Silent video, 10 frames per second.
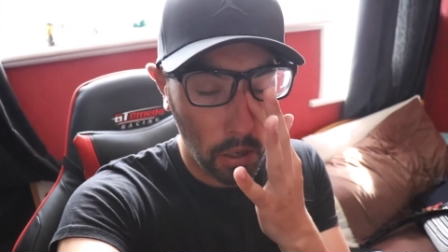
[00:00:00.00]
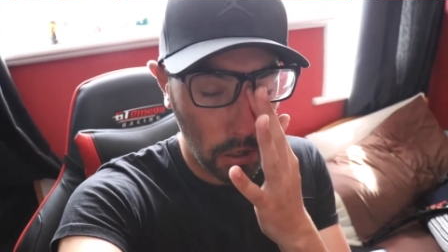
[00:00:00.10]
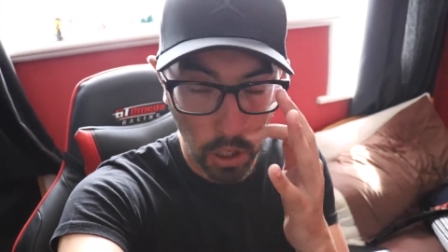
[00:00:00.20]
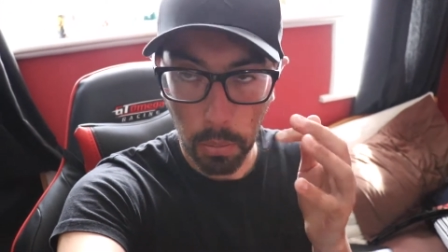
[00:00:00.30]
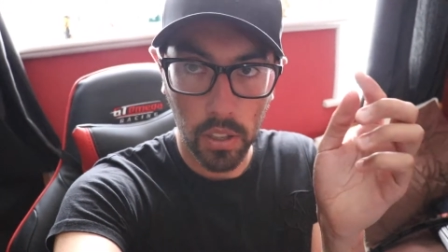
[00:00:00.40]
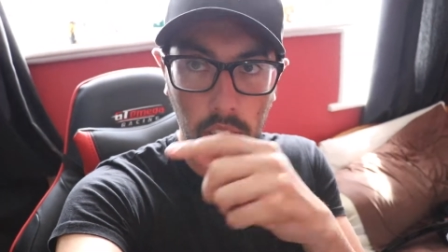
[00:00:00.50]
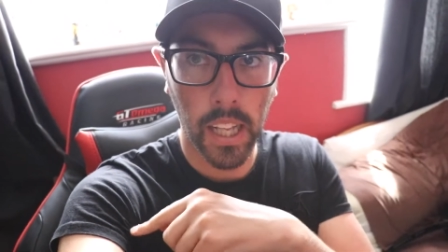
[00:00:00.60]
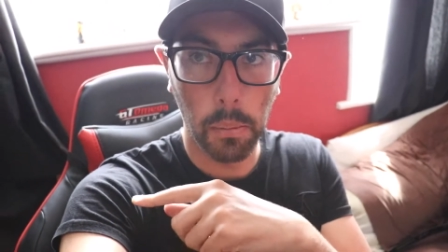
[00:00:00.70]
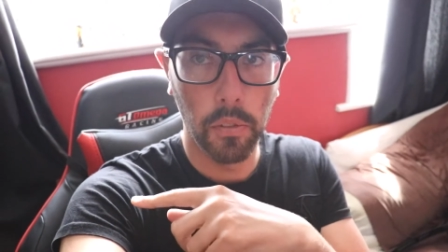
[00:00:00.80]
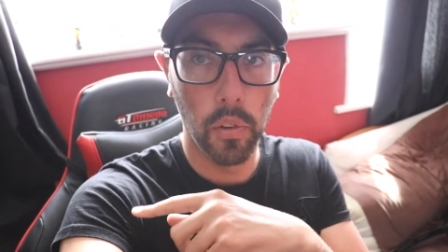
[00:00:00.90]
So you might have seen
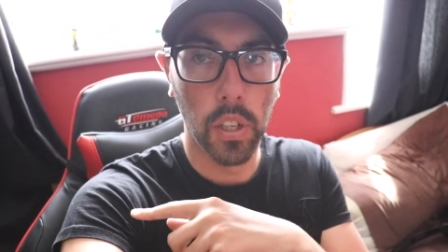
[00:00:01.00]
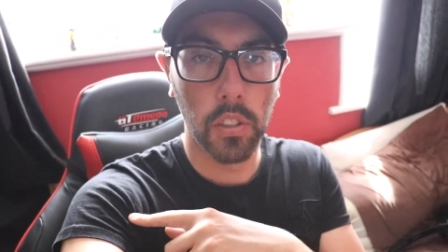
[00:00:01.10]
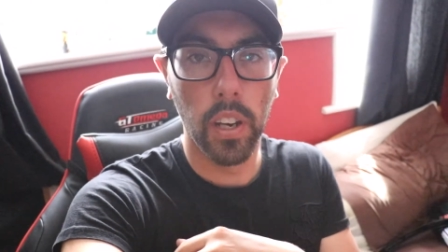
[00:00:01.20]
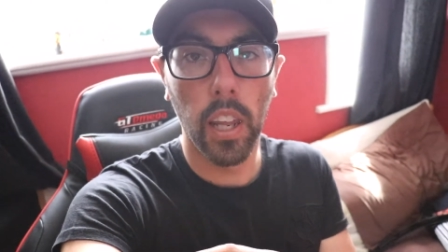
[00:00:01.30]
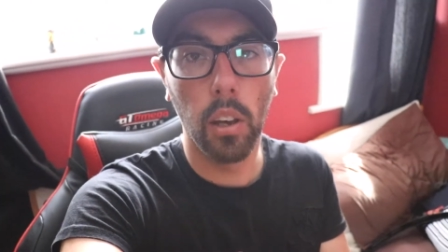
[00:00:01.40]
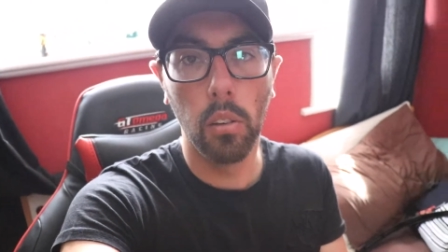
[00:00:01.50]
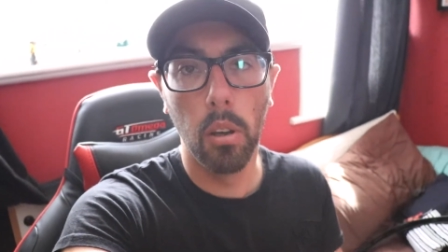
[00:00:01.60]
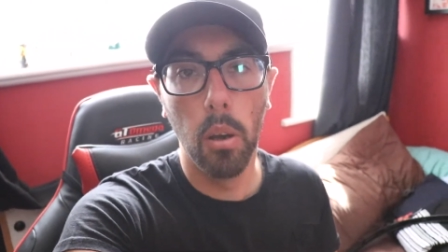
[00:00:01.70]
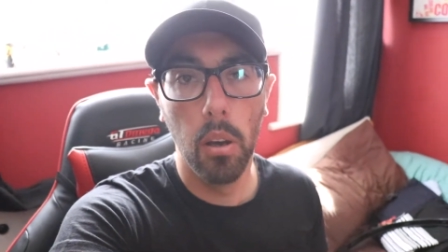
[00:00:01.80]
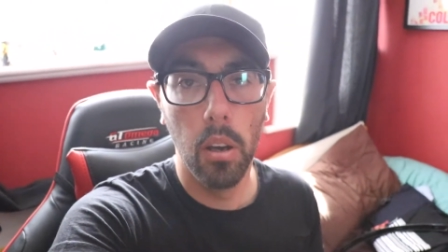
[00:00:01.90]
that before this video.
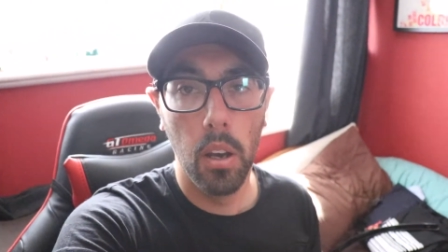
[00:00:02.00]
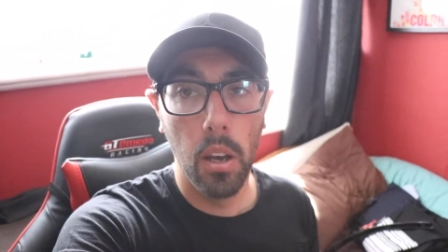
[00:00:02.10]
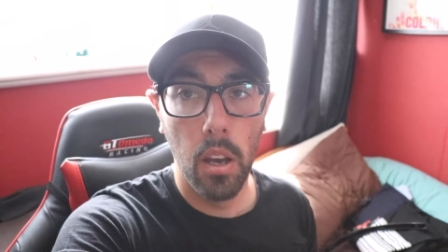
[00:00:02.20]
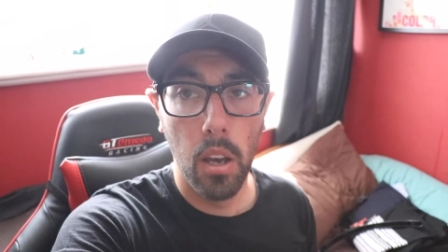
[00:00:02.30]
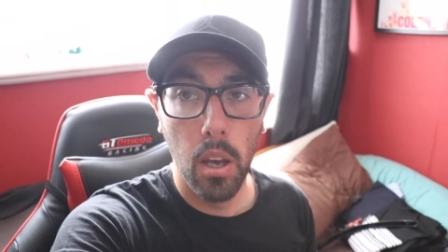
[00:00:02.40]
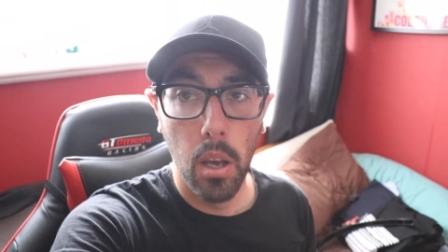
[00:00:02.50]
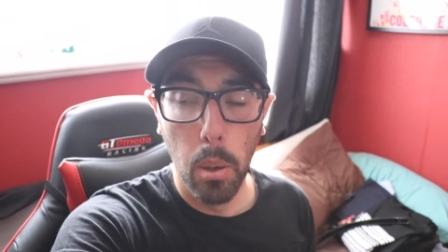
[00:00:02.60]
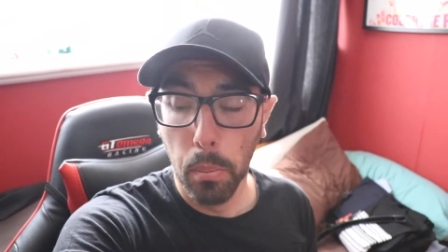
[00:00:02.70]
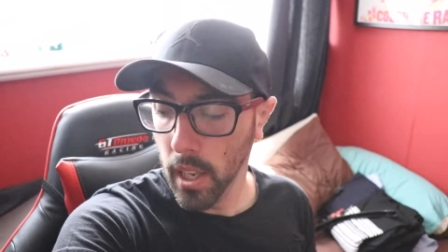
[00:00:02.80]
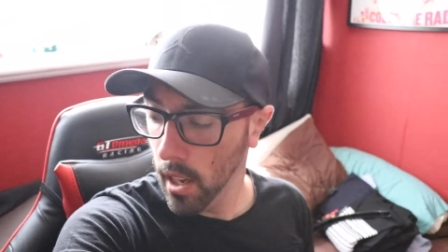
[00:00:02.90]

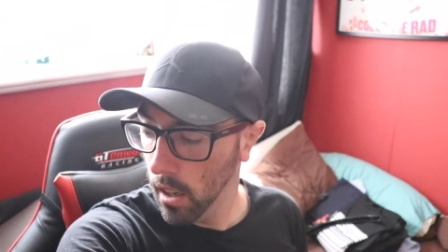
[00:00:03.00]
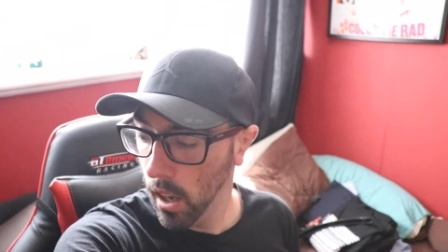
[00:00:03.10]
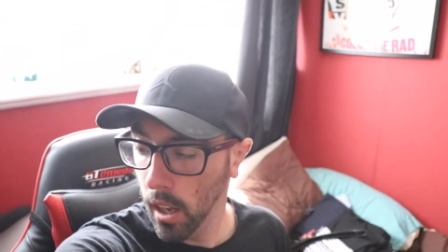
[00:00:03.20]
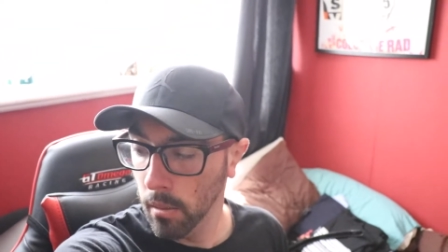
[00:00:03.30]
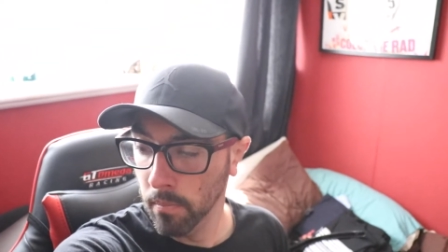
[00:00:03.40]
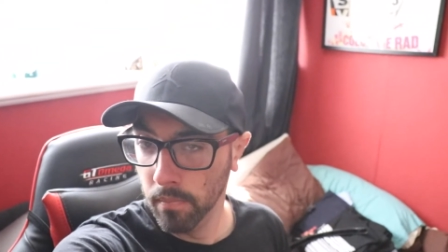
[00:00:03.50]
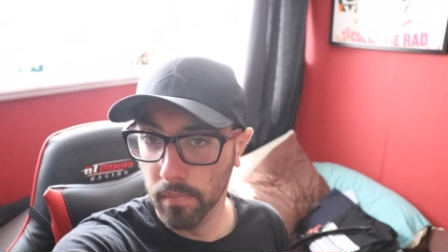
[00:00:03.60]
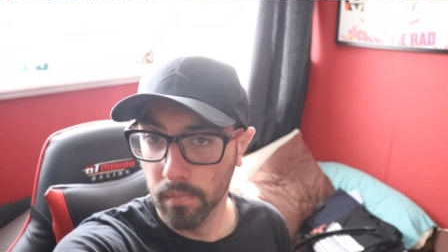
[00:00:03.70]
But yeah, I'm